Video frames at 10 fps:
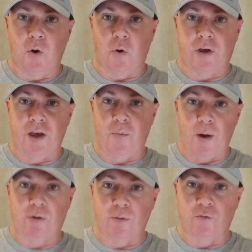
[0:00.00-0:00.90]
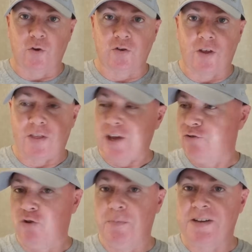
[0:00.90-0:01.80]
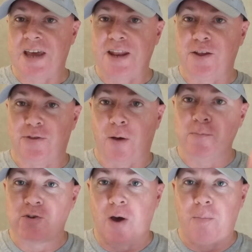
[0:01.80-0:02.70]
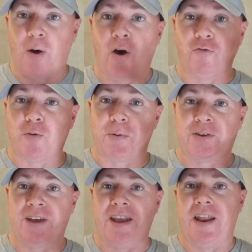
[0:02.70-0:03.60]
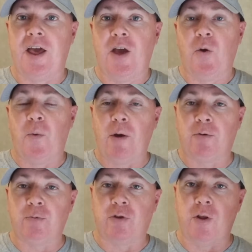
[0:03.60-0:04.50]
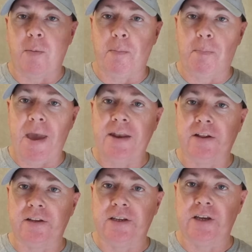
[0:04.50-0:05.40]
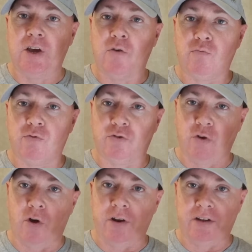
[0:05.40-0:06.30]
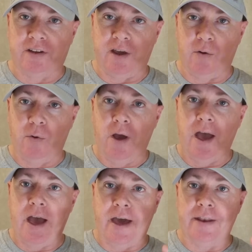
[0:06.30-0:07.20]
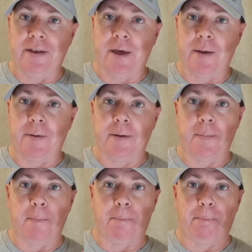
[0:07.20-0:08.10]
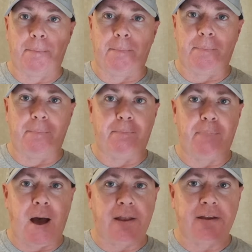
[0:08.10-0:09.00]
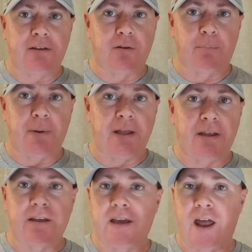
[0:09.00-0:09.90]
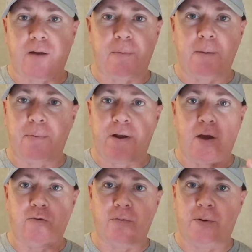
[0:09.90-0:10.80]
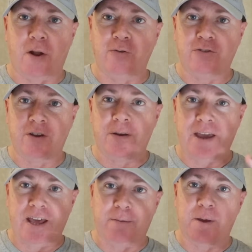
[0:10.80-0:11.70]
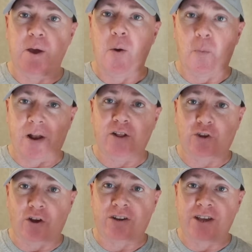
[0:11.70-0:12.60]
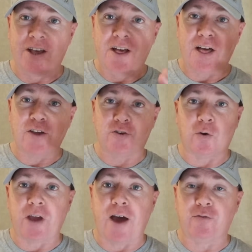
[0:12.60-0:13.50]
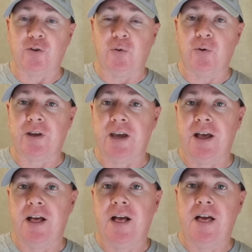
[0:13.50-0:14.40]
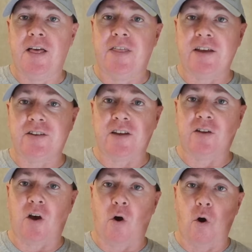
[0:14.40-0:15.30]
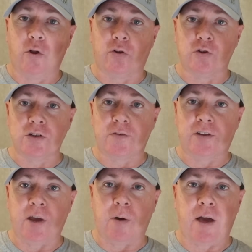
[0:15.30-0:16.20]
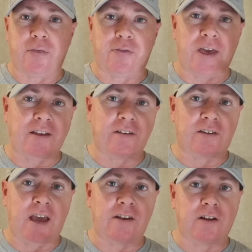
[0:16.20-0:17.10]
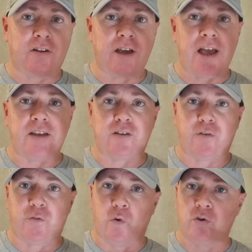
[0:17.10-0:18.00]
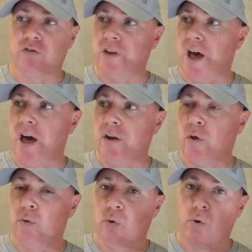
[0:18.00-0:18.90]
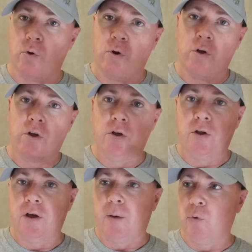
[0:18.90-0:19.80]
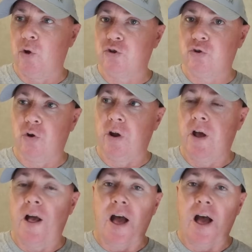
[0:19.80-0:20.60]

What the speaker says: Okay, welcome viewers. This room is getting the thumbs up, 100%. Welcome to the Belenli Resort Hotel in Belek, can't remember how you pronounce it. Anyway, we're in Turkey, that's all you have to know, okay? This is an all-inclusive hotel. I think technically it's a 4-star, although I'm not sure.